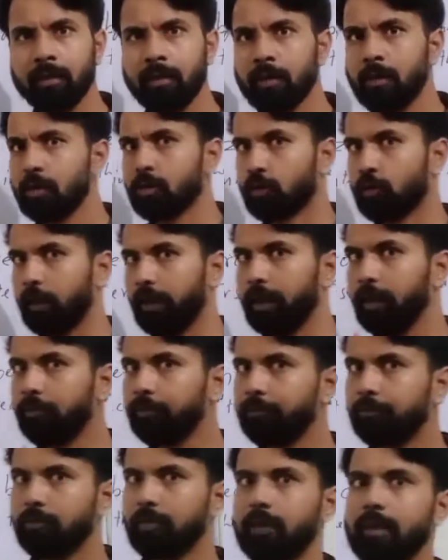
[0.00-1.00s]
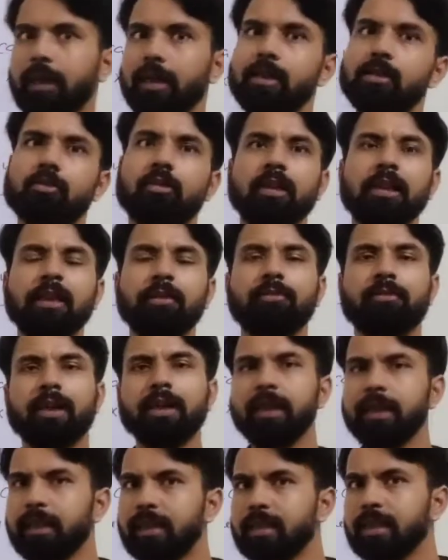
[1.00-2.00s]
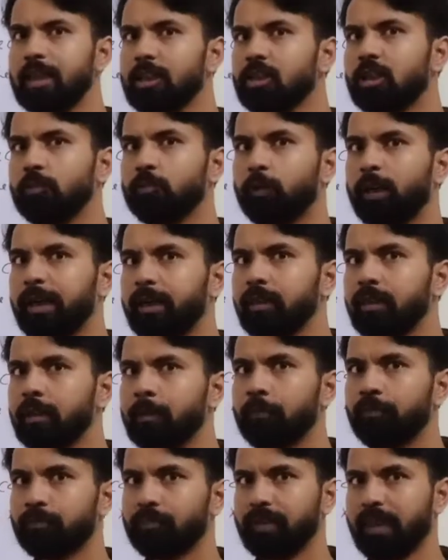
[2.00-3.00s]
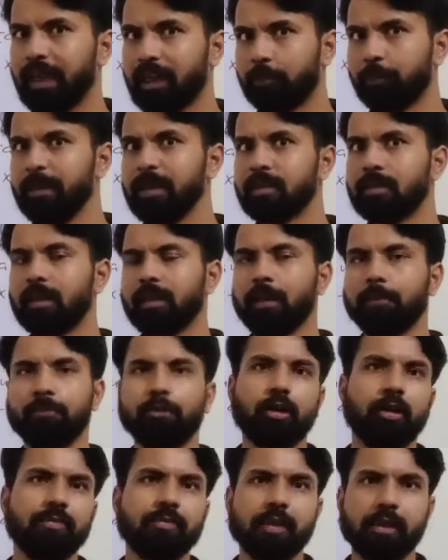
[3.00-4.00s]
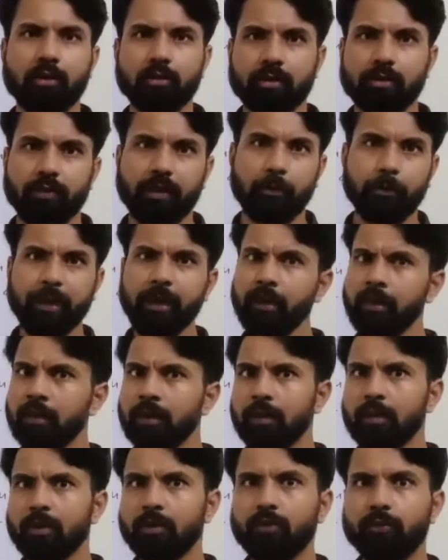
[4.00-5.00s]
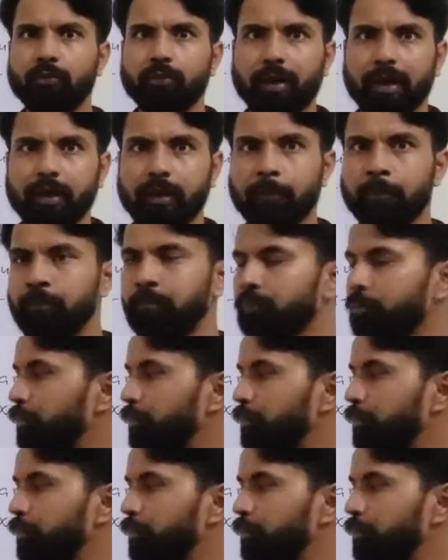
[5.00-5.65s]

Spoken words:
So if there is only one intersection point, that means the number of zeros will be 1.